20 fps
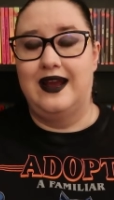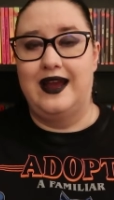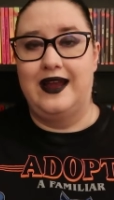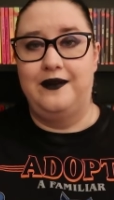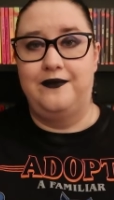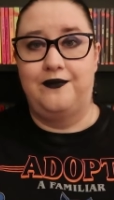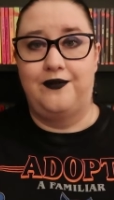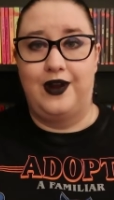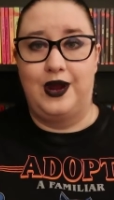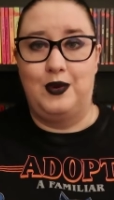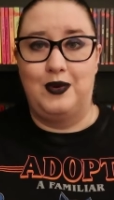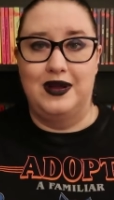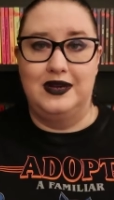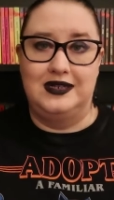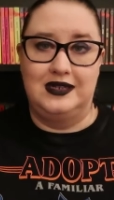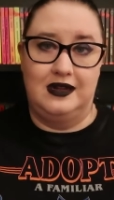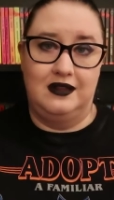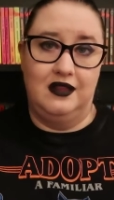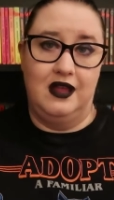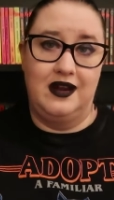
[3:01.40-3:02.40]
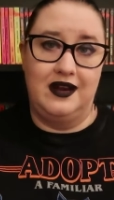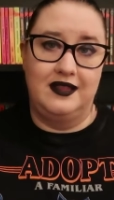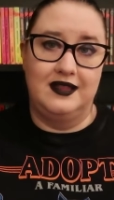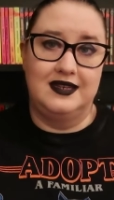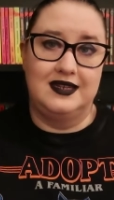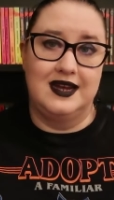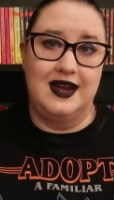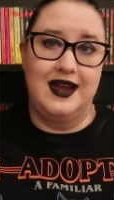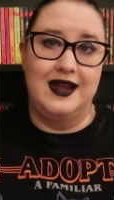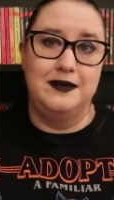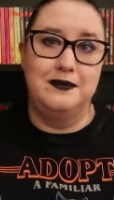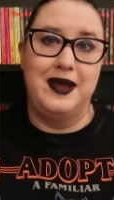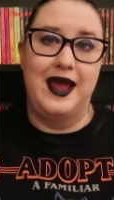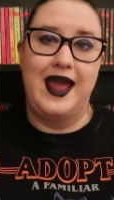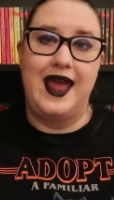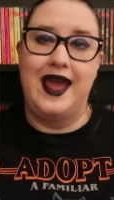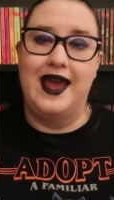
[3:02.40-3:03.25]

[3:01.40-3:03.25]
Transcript: that I frequent a lot of the time.